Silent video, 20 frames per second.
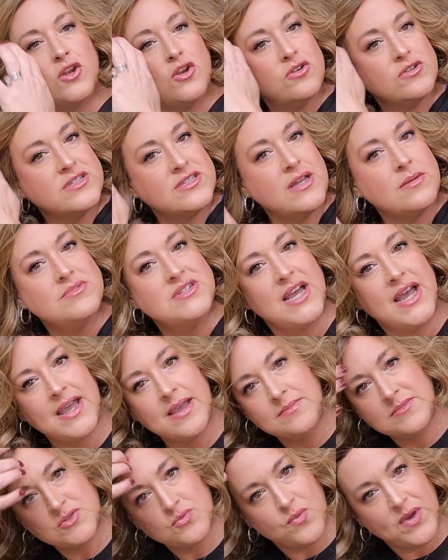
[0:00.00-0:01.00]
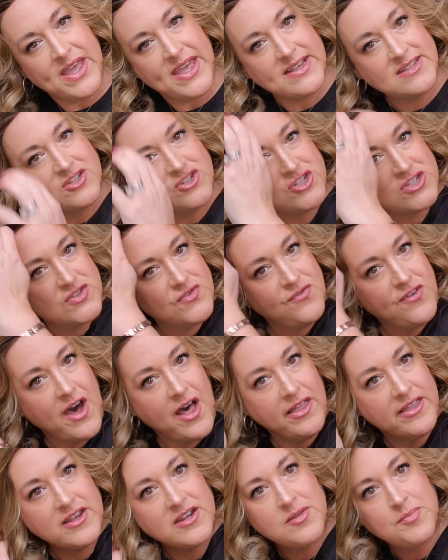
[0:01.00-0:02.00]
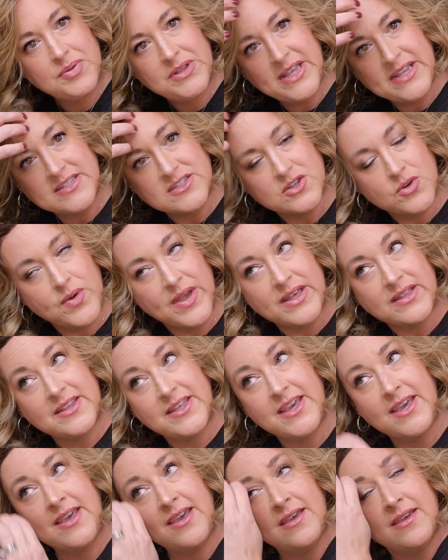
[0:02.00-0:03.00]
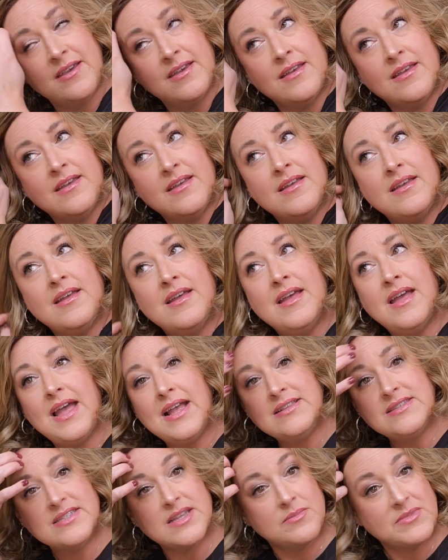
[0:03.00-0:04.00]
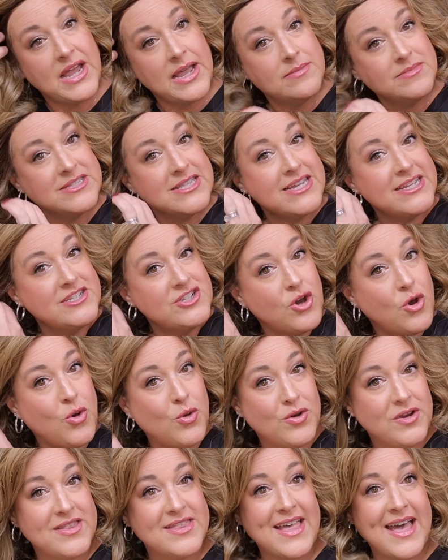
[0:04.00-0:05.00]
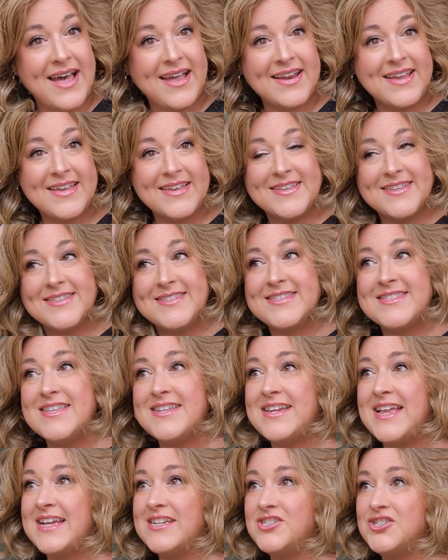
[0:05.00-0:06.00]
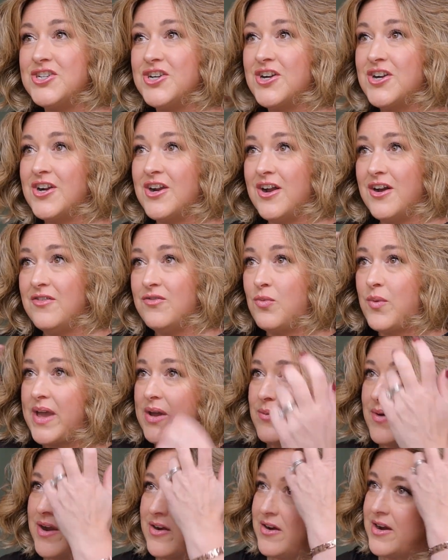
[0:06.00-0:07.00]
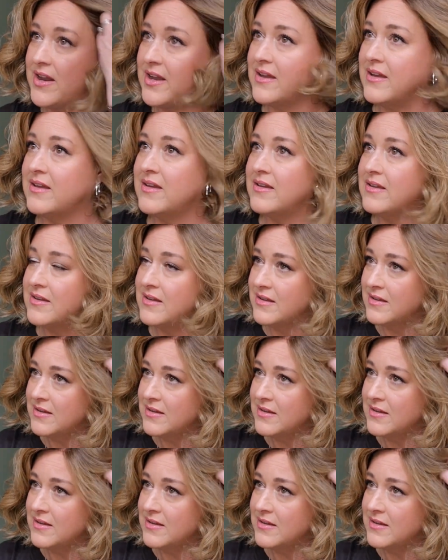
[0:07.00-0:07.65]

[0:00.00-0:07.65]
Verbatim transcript: You know, sometimes wigs just fall into place quickly and sometimes they don't. That is the nature of wig wearing.